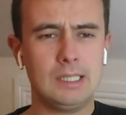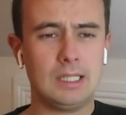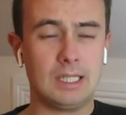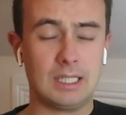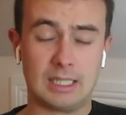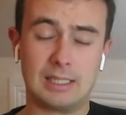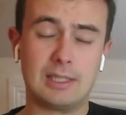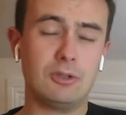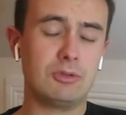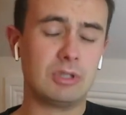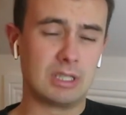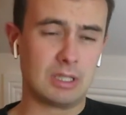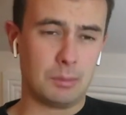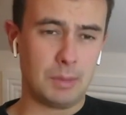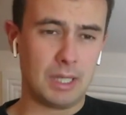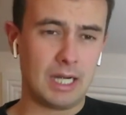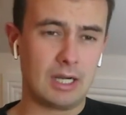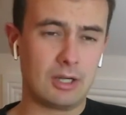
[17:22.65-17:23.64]
including
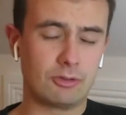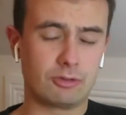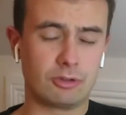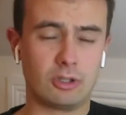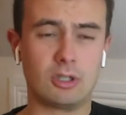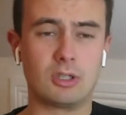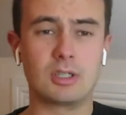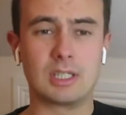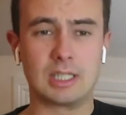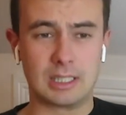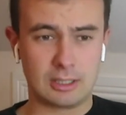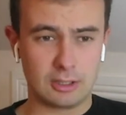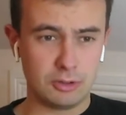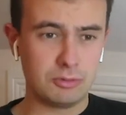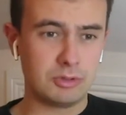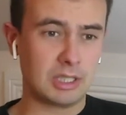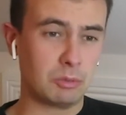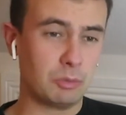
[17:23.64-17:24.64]
the Mare's Hurdle,
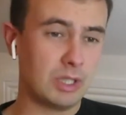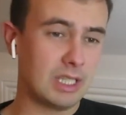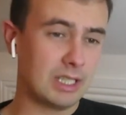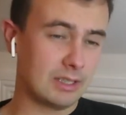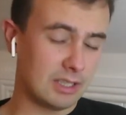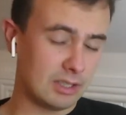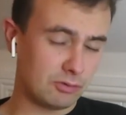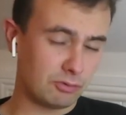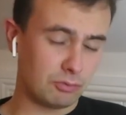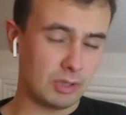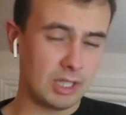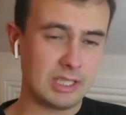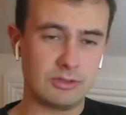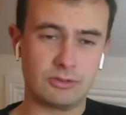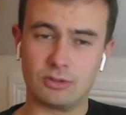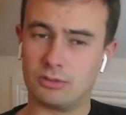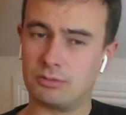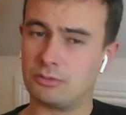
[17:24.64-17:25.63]
including winning this
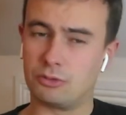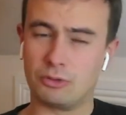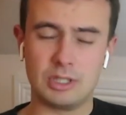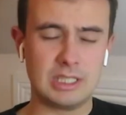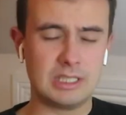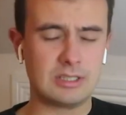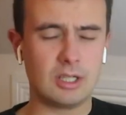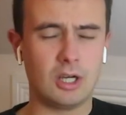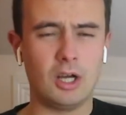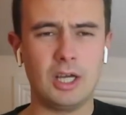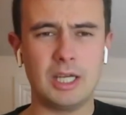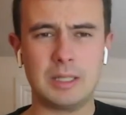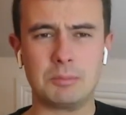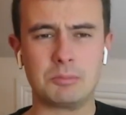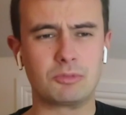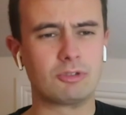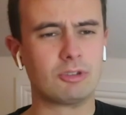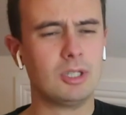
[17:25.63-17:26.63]
race three
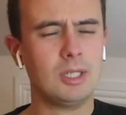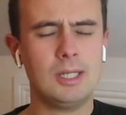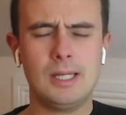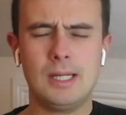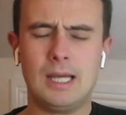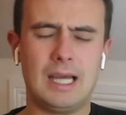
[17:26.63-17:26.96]
times.